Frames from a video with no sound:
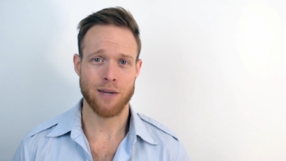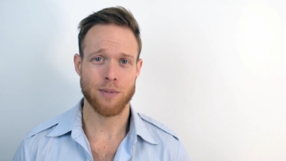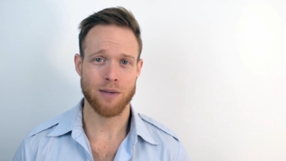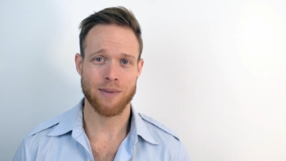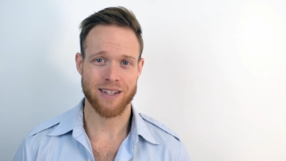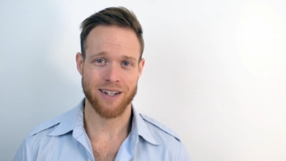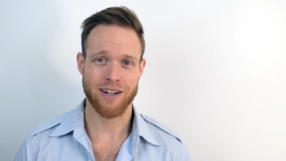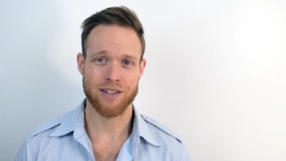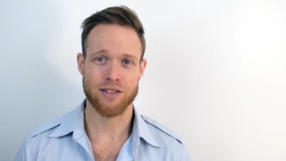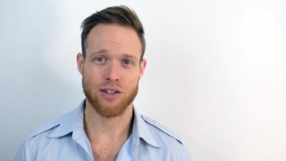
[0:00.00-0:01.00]
be
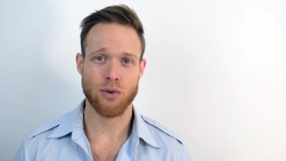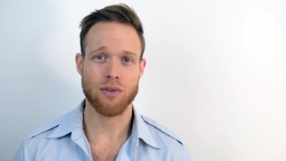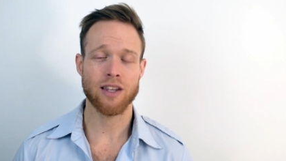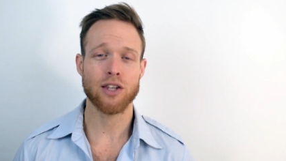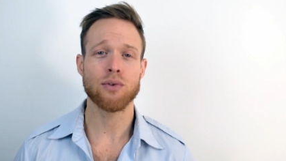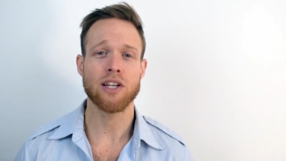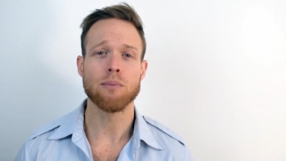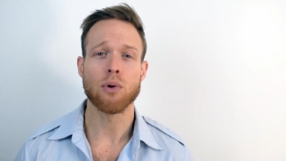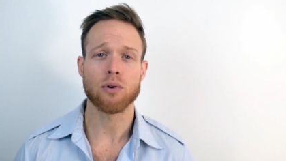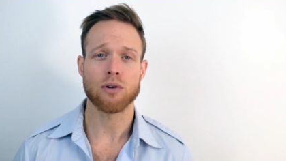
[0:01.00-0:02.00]
because you think you need
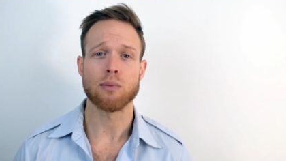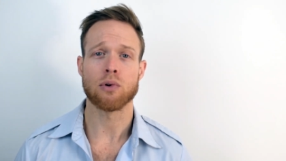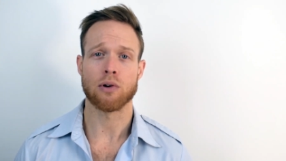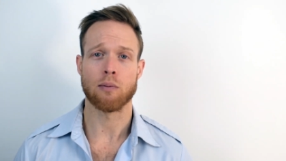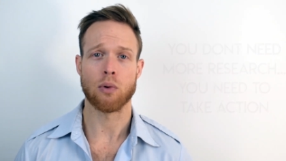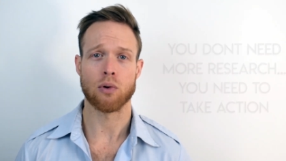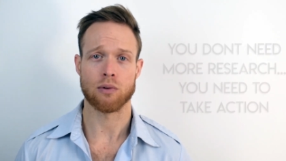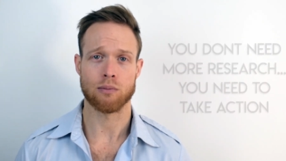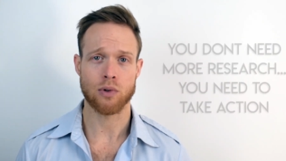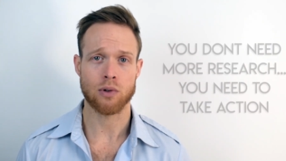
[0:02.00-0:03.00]
more and more and more
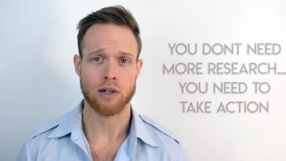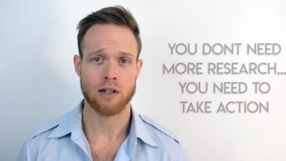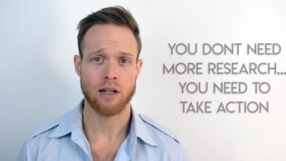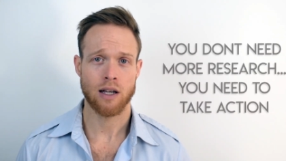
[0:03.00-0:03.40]
and more.